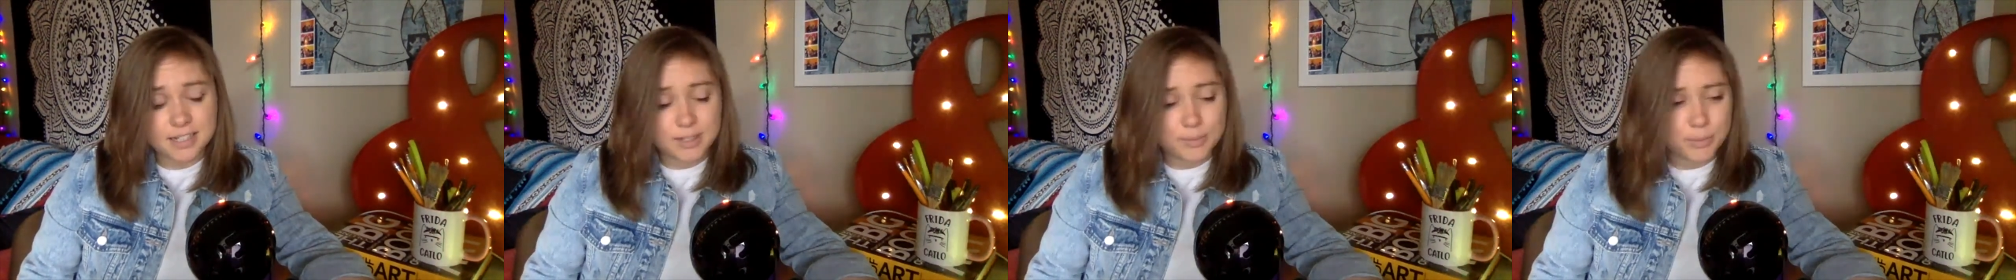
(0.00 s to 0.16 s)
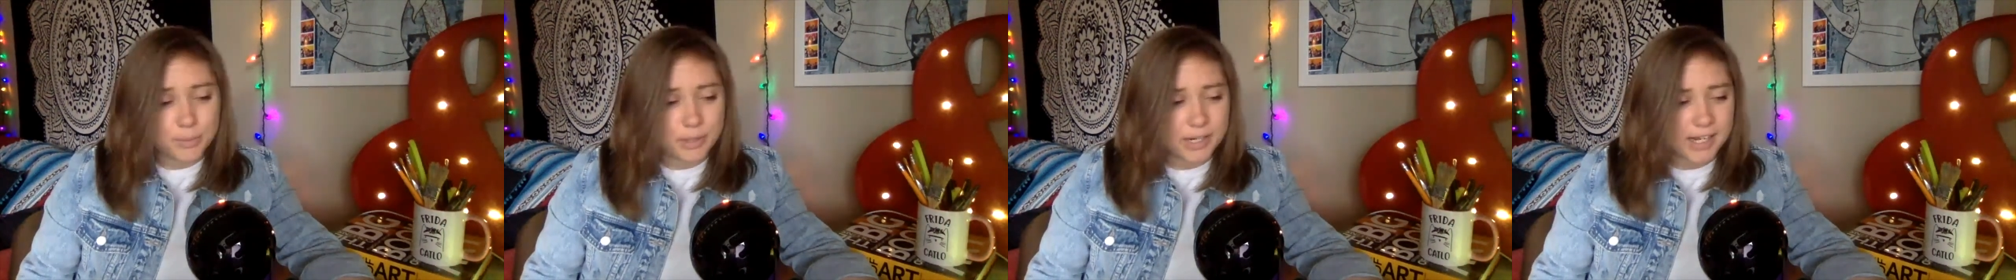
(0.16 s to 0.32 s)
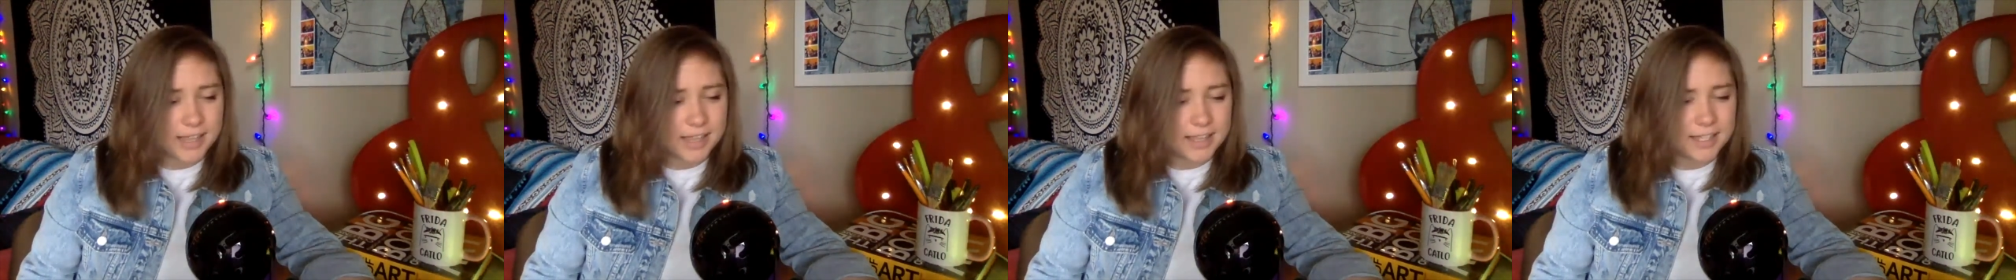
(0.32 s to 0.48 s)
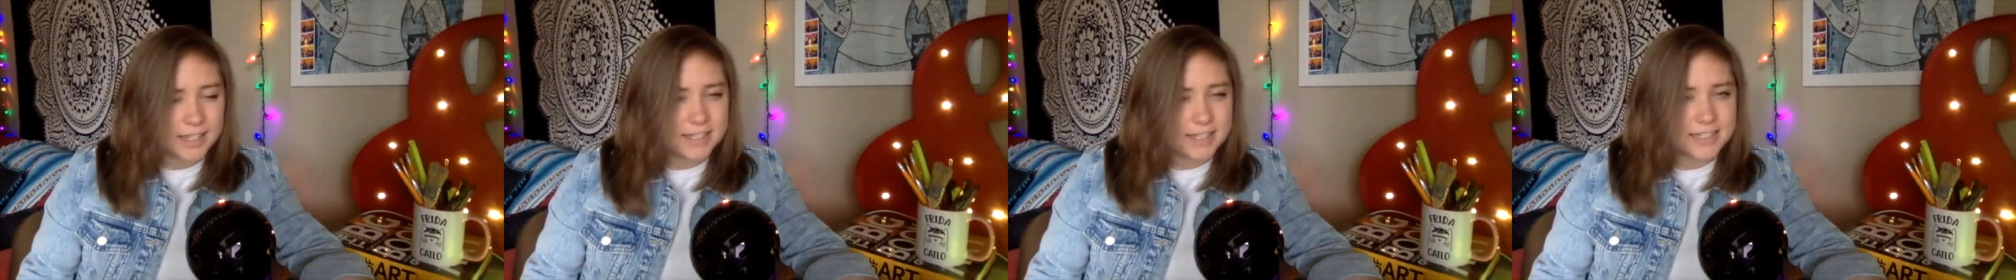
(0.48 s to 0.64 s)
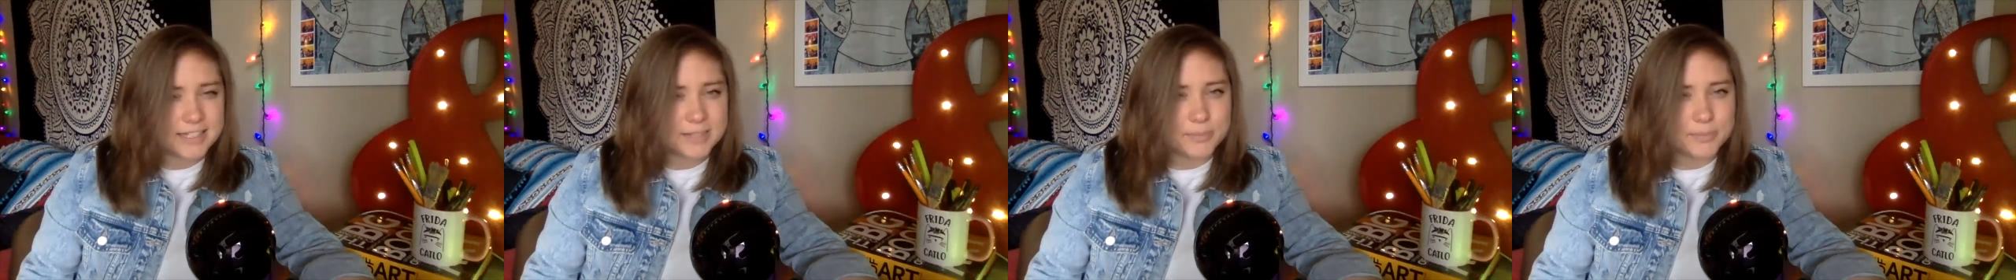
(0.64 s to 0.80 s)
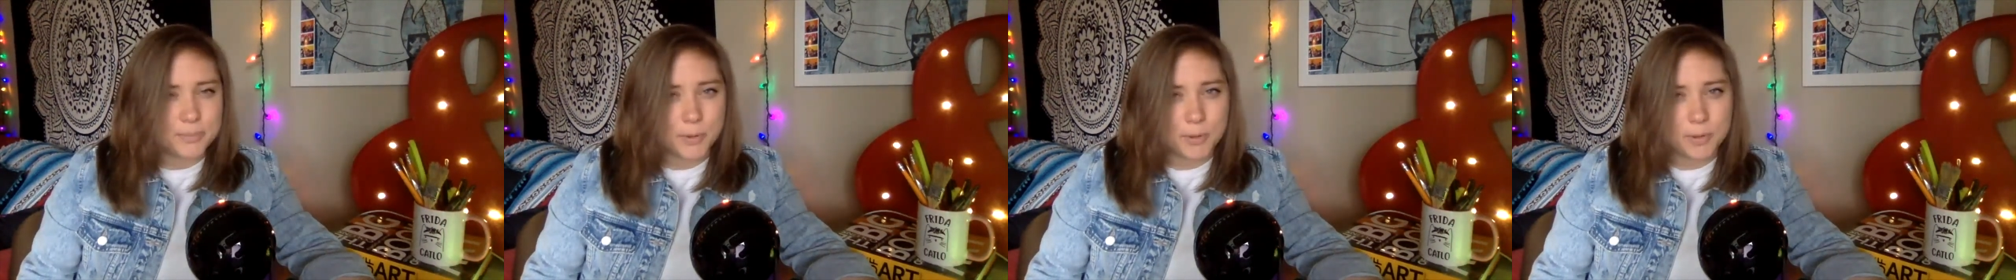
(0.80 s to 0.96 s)
but I think it's
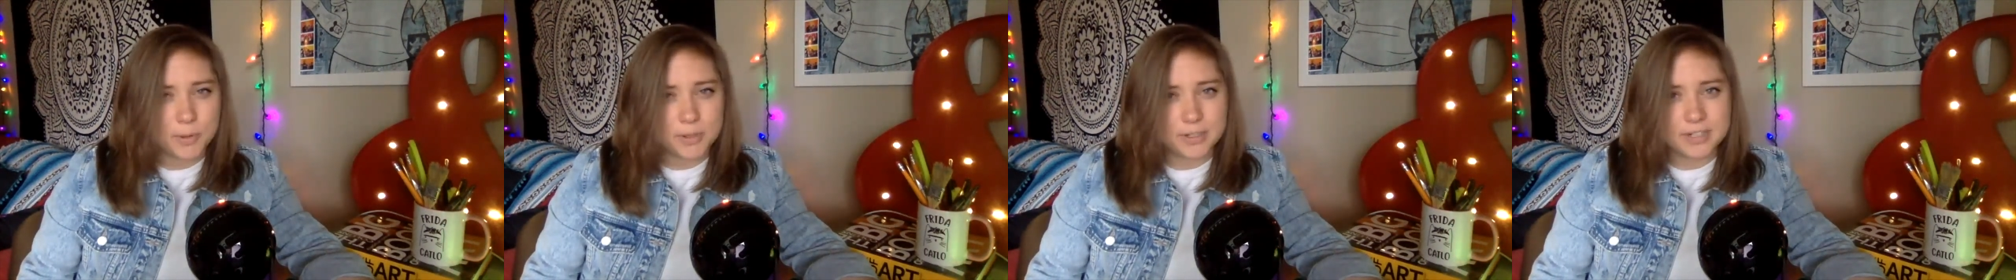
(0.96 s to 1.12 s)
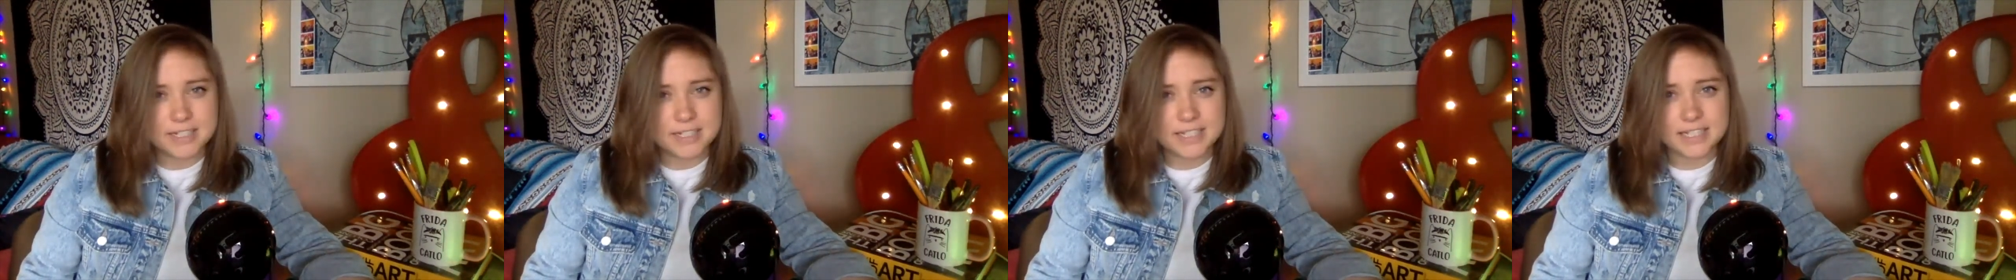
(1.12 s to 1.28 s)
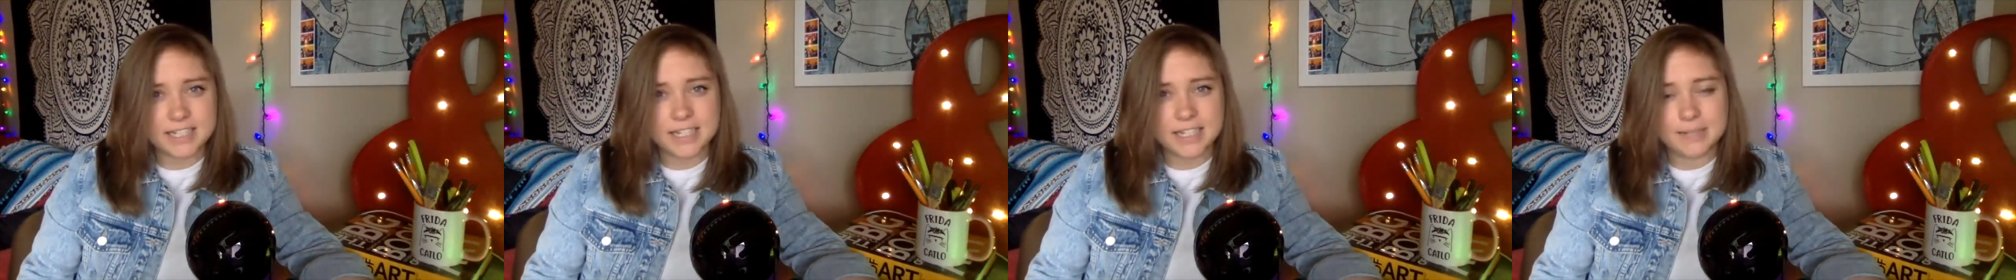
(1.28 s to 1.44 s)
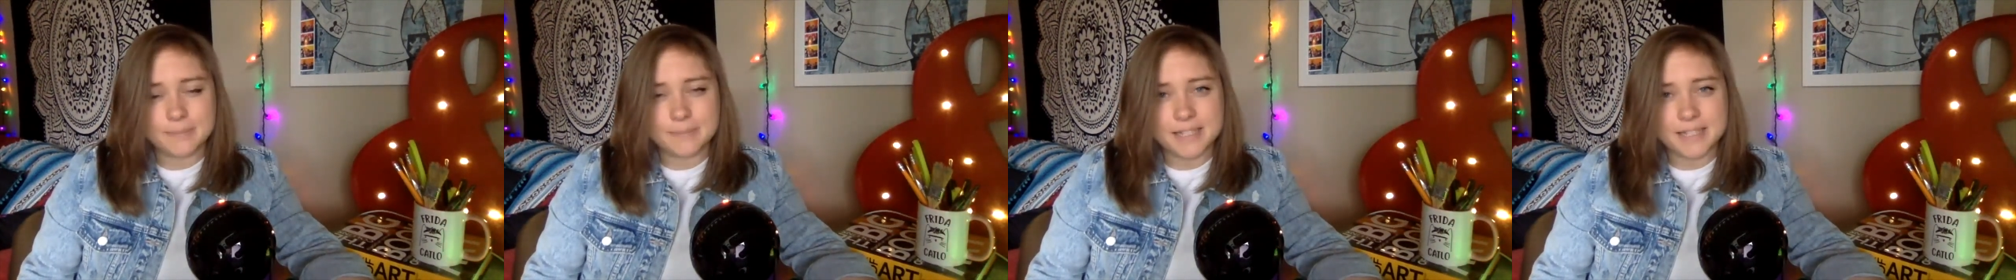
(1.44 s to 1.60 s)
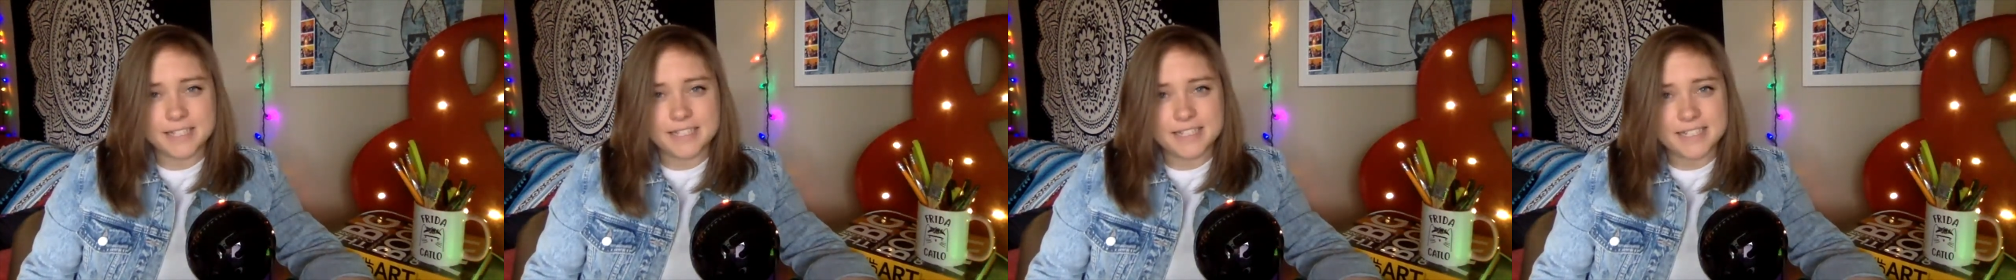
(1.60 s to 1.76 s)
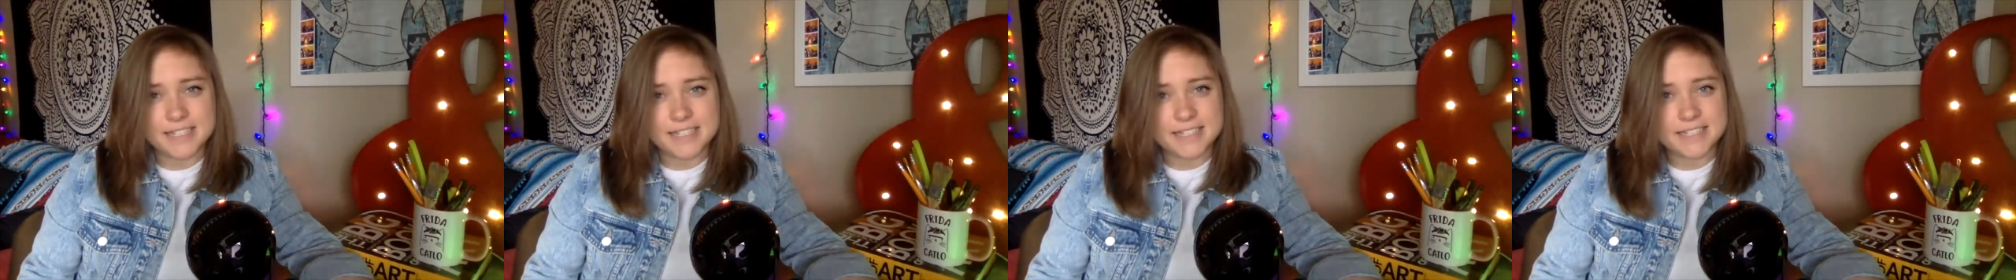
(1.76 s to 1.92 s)
important to keep
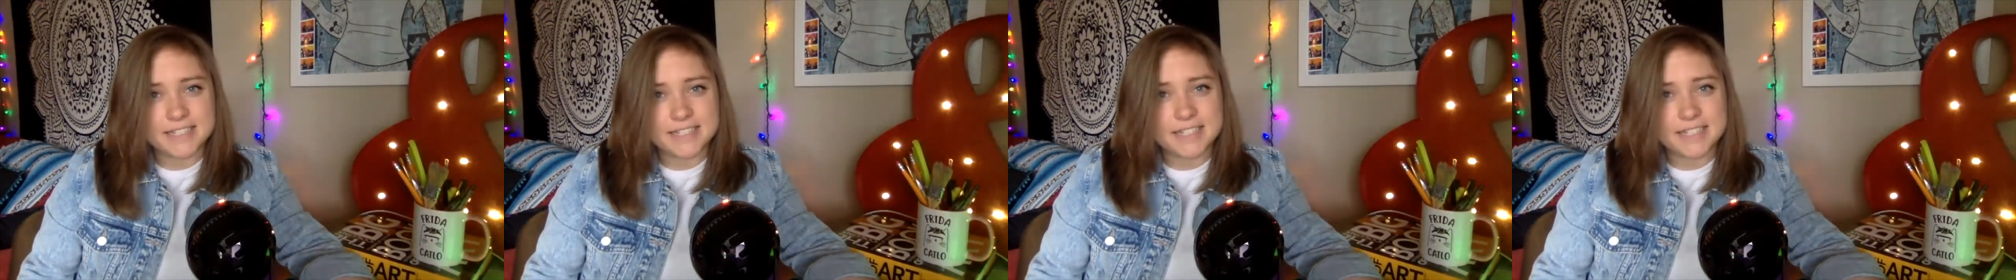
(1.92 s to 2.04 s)
these things